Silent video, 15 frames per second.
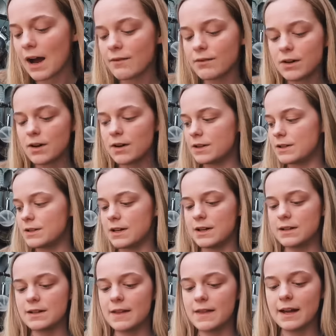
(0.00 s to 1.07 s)
Avocado
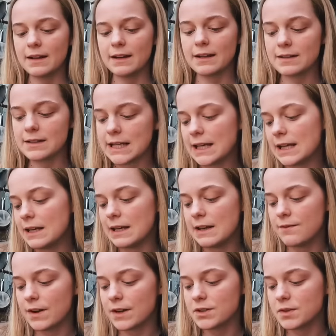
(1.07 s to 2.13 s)
toast and then like tahini
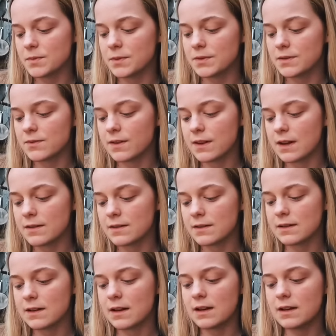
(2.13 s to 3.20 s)
and vegetables for the other
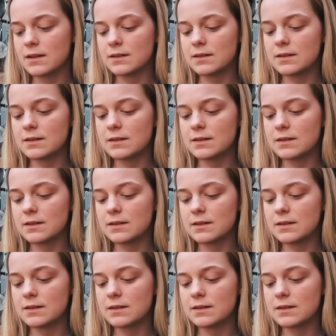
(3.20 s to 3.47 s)
side.